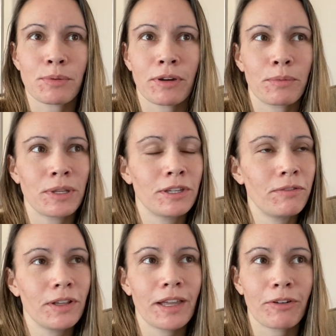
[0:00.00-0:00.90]
where when you
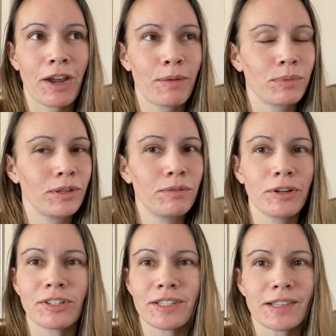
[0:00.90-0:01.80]
feel like crap, you are
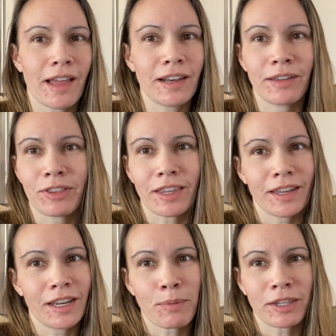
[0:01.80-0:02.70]
just not even
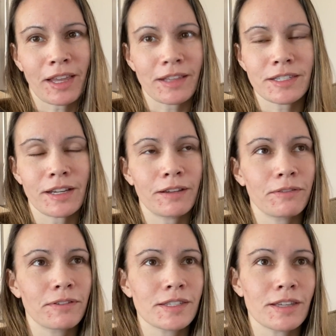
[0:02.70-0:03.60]
thinking about that stuff.
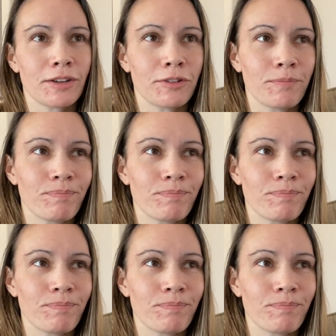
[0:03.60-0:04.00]
So